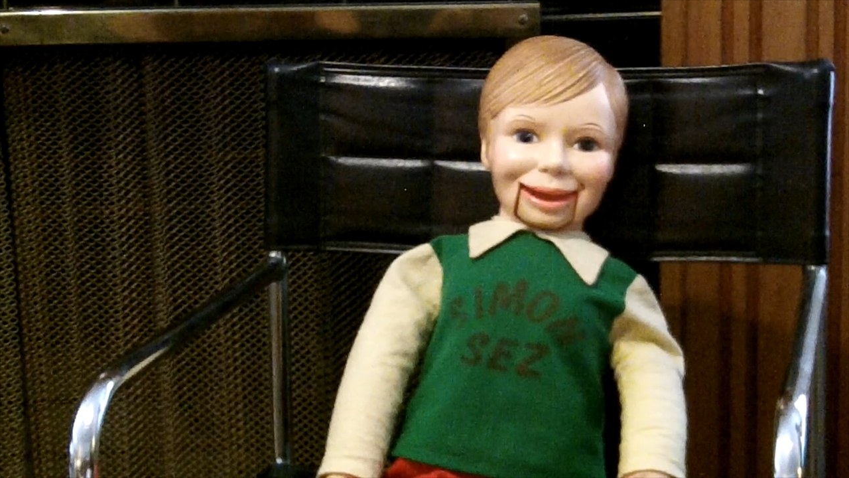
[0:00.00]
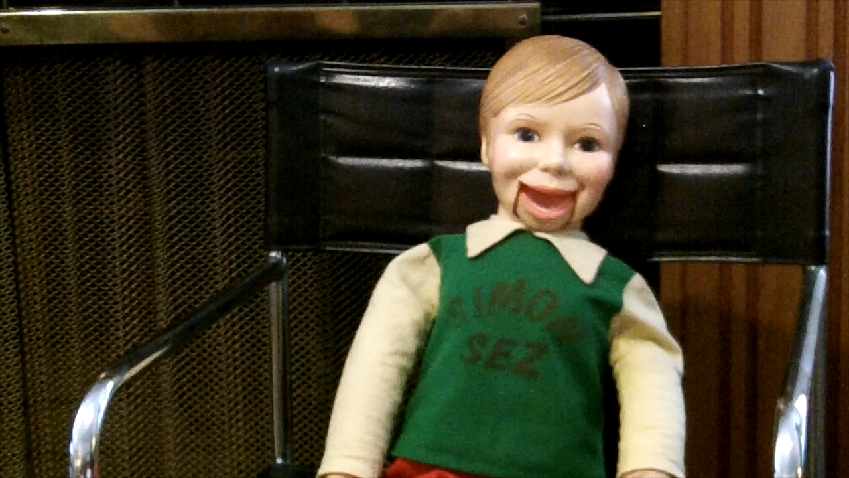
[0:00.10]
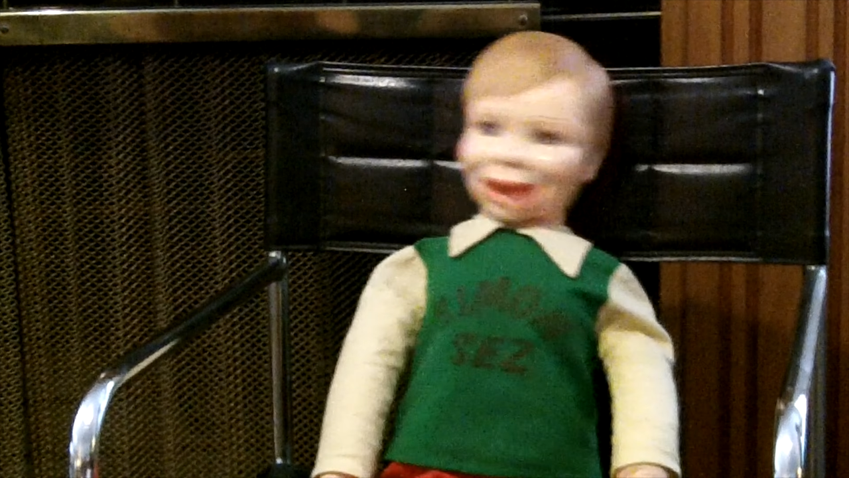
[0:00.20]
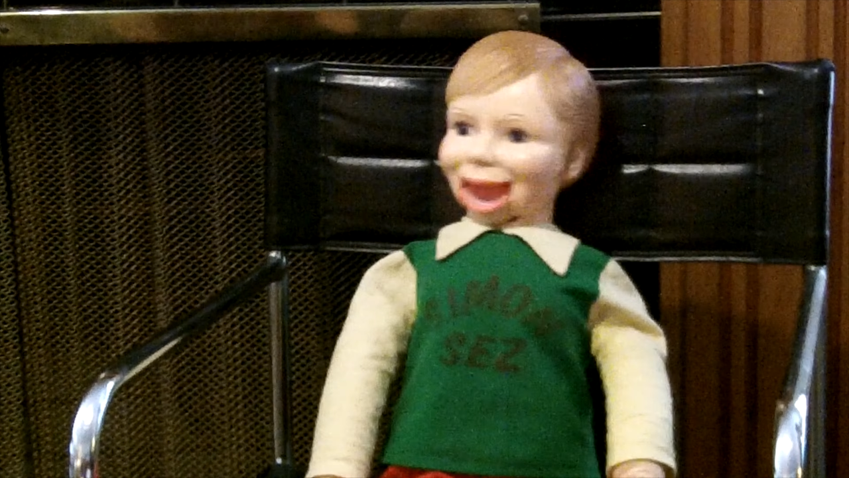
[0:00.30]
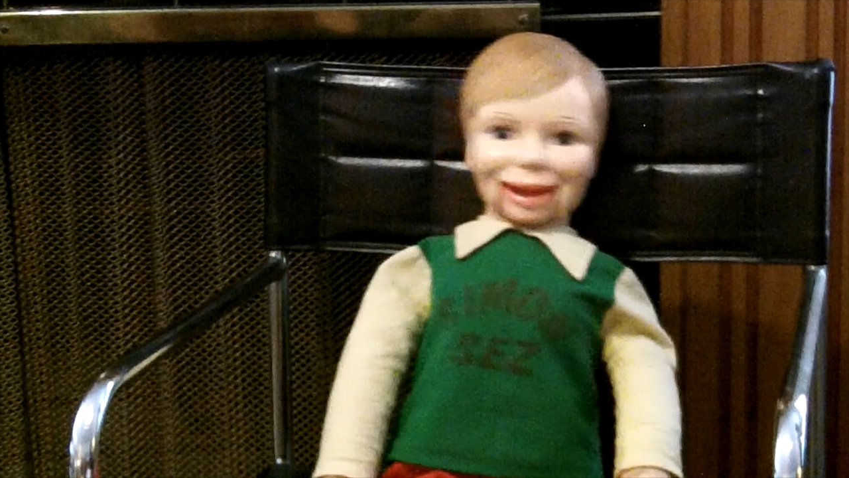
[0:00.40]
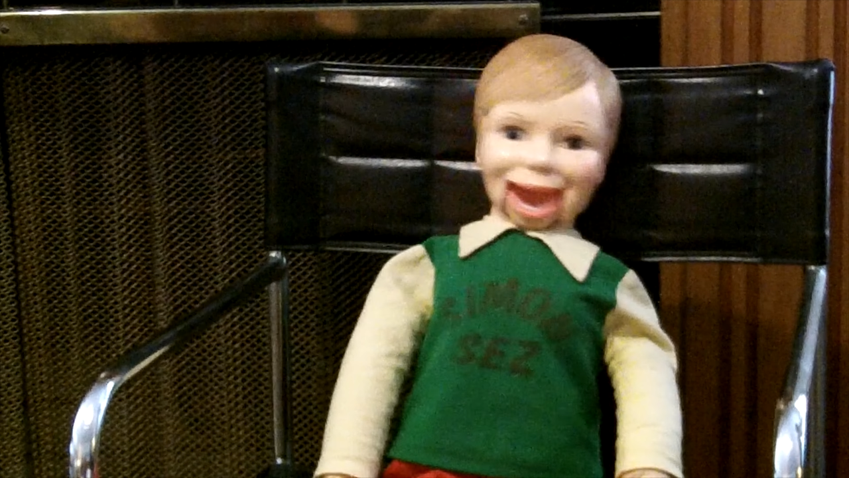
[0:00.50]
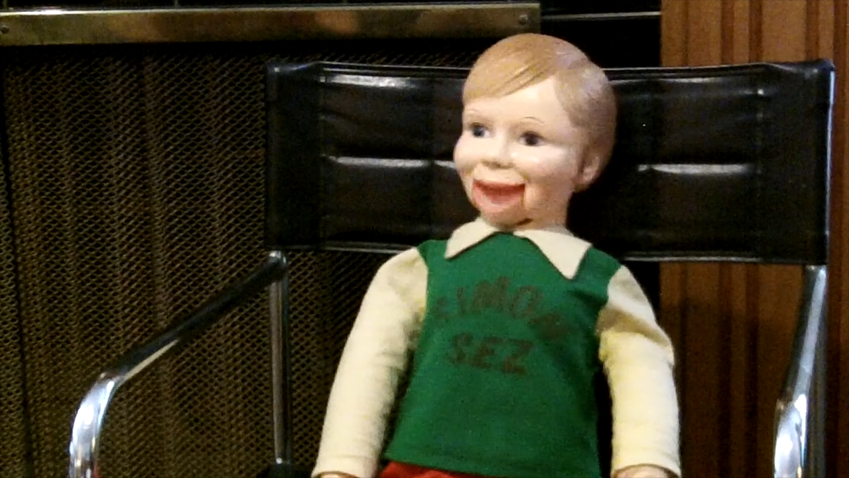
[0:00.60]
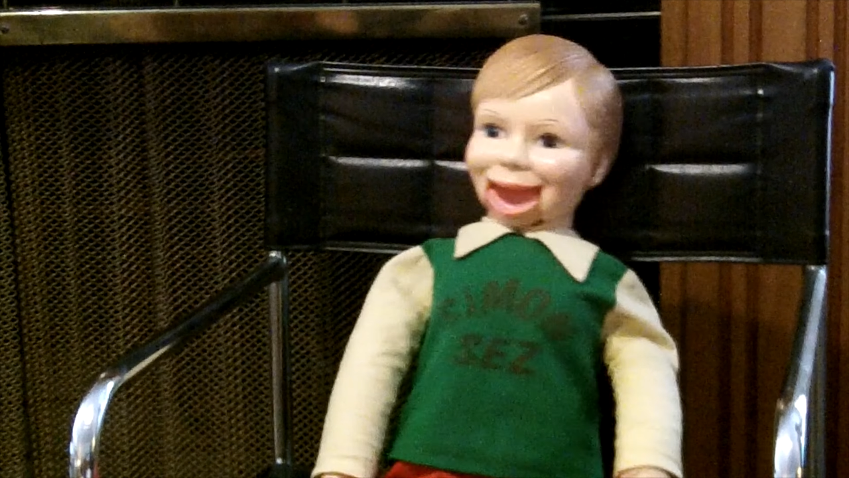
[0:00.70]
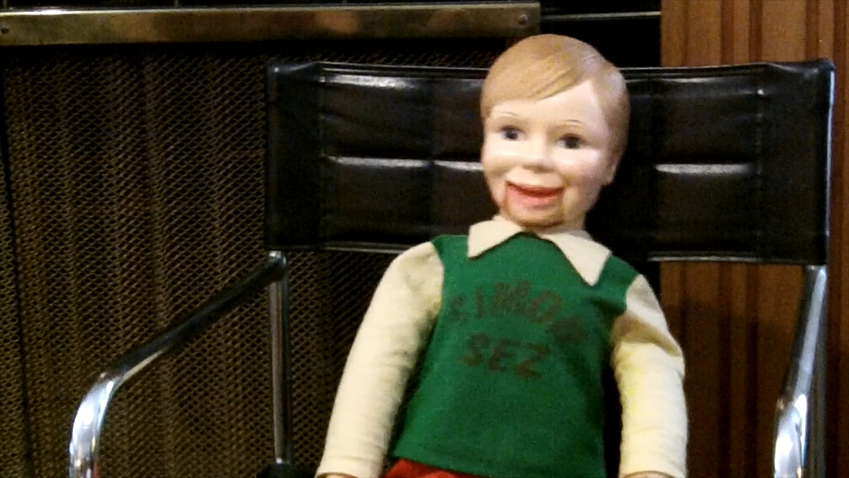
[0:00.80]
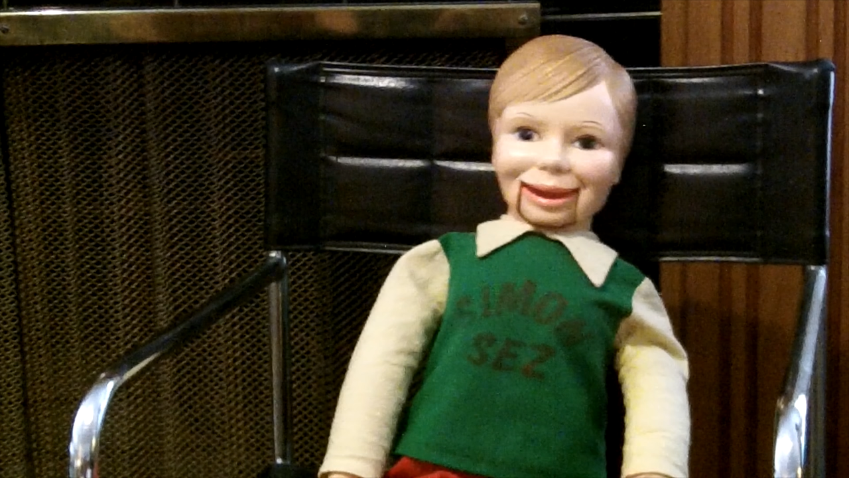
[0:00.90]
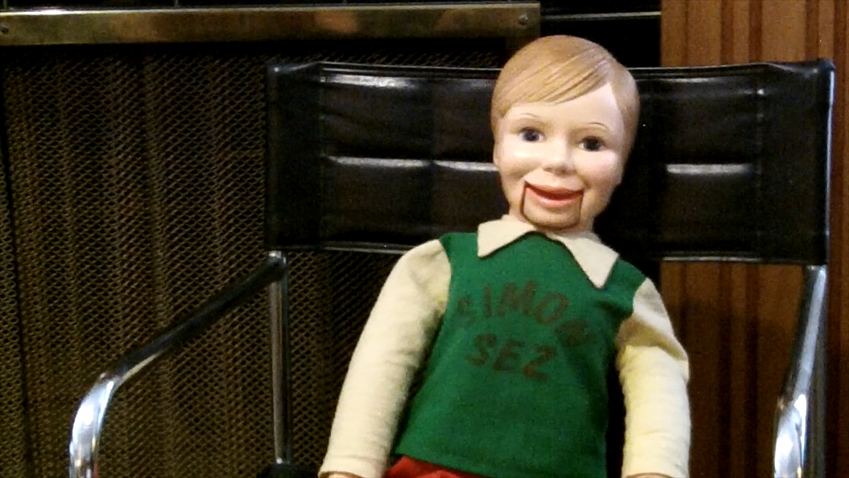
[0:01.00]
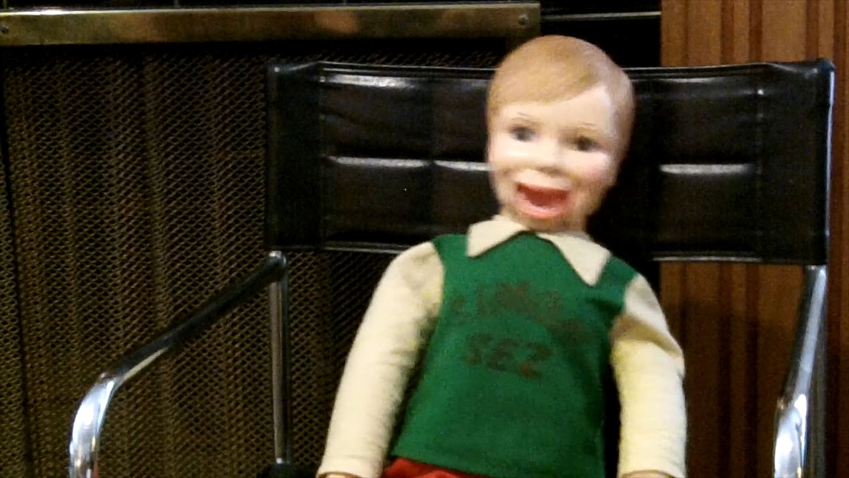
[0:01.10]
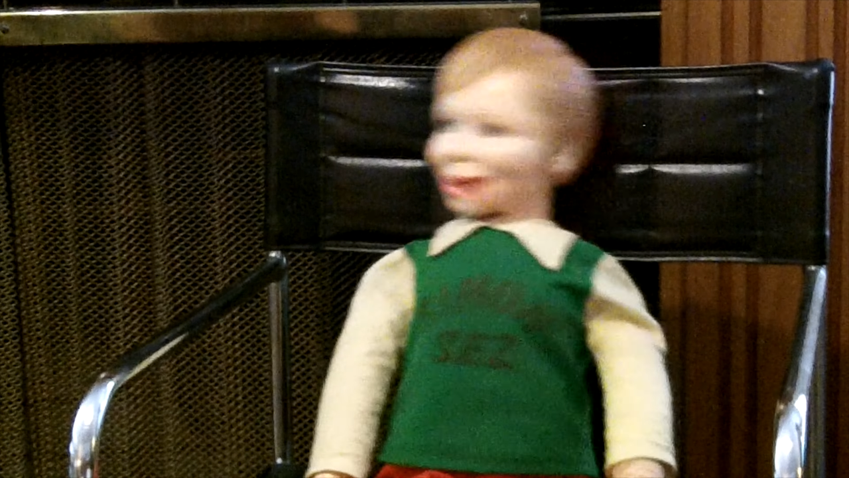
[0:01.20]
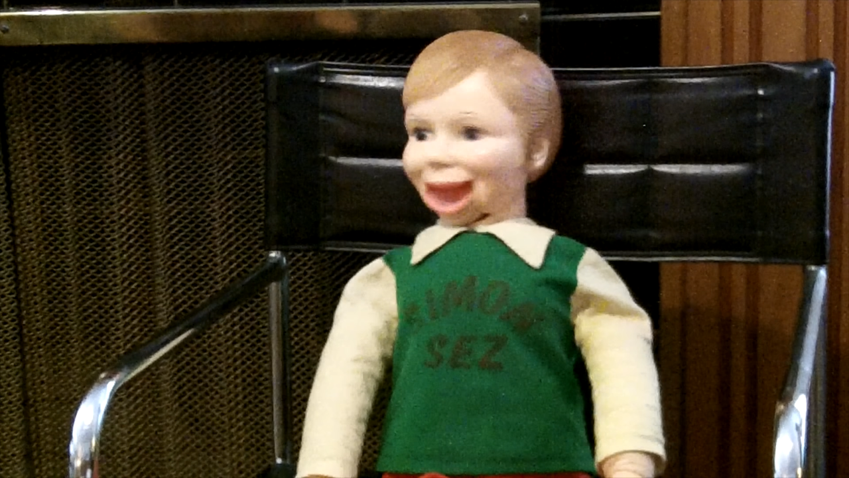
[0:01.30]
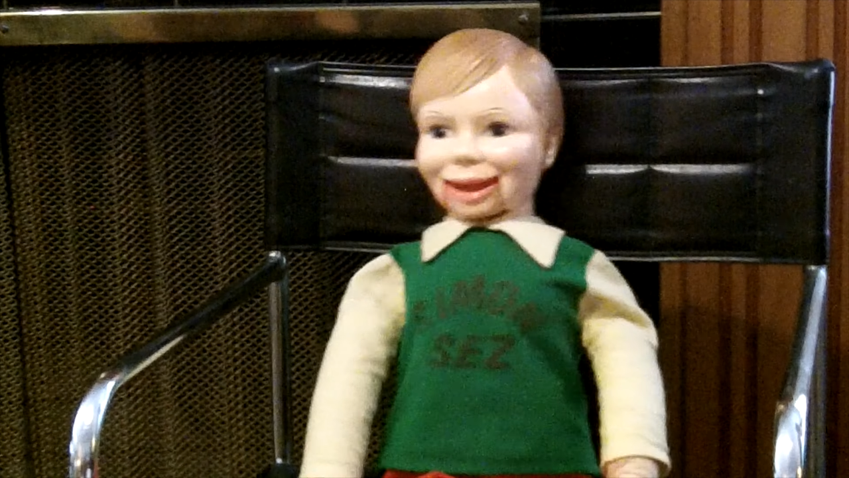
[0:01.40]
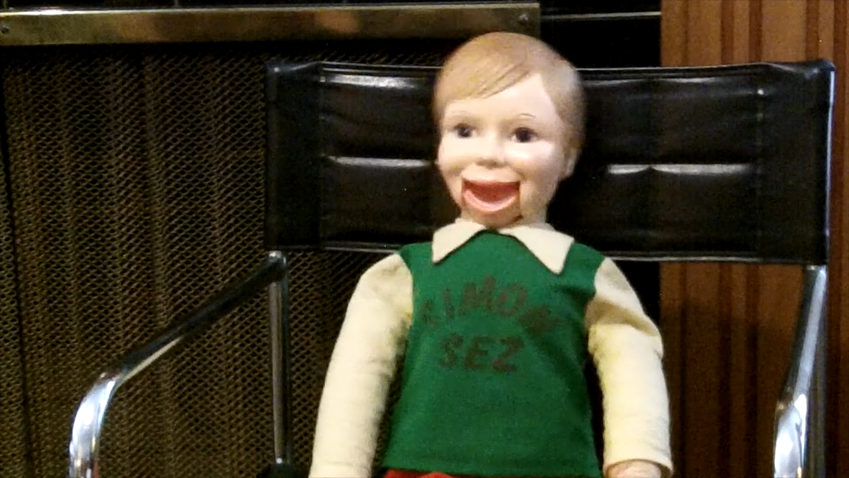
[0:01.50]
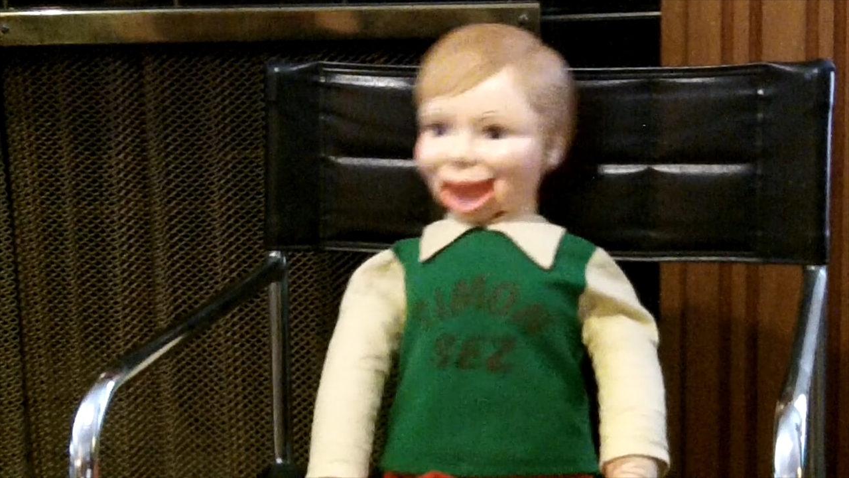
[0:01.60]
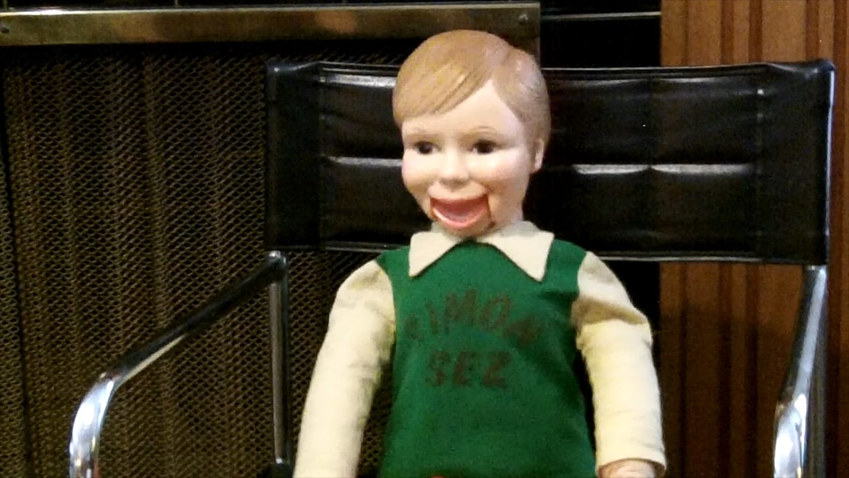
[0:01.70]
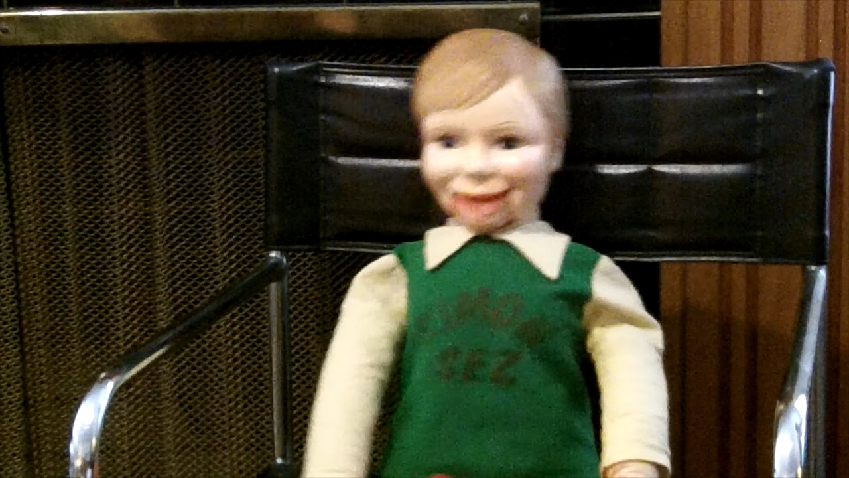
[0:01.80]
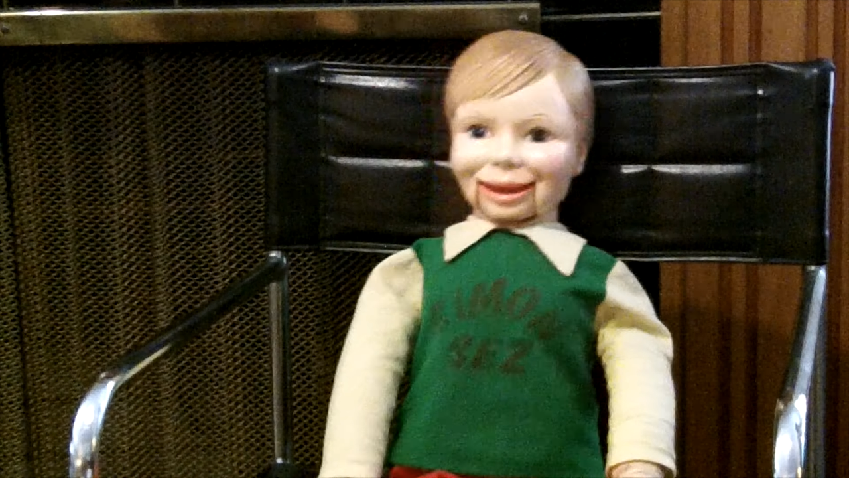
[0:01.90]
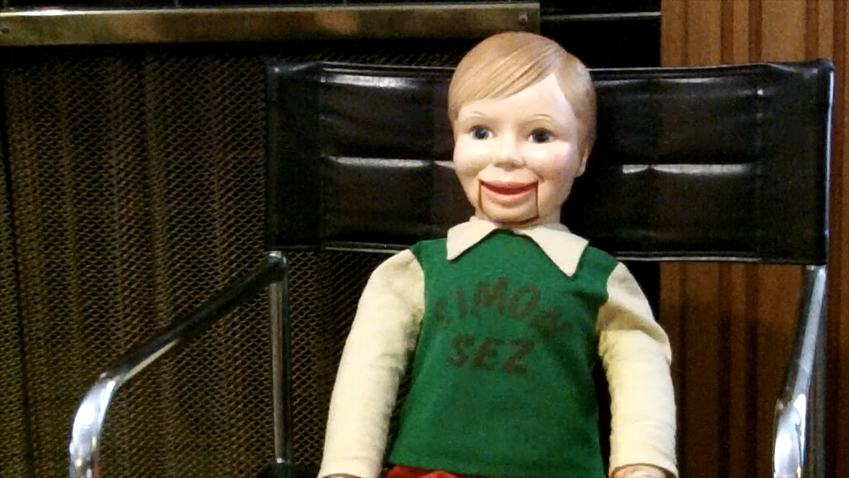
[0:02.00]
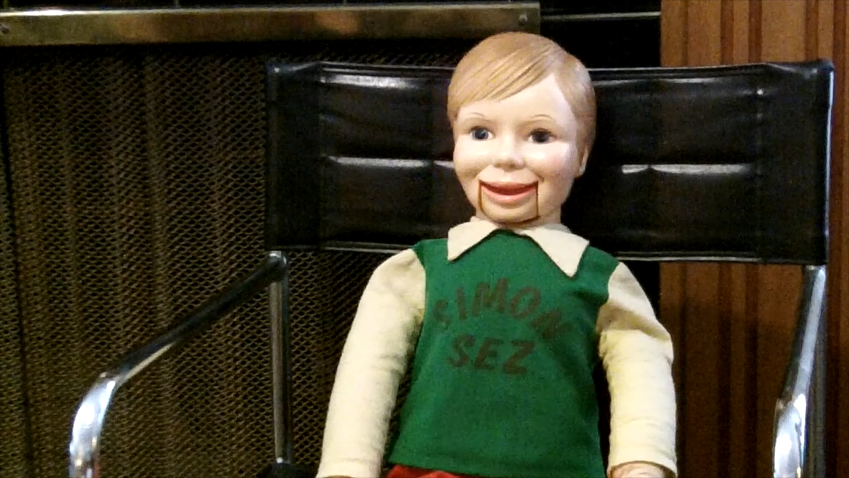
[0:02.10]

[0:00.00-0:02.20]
I still wrote it. It's right here.